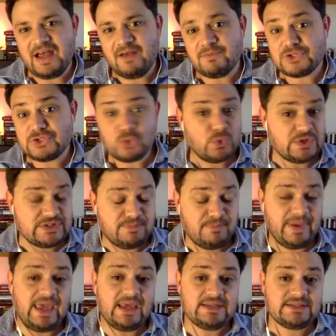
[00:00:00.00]

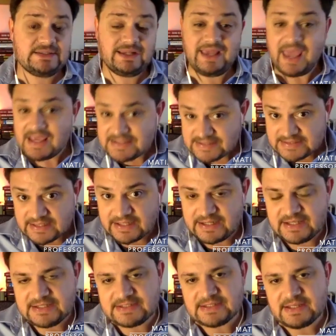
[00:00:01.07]
source-based case
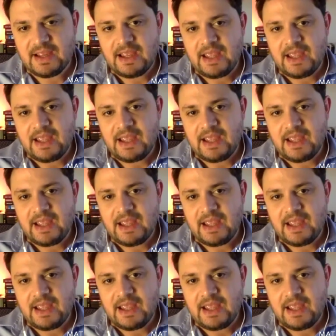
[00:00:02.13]
studies.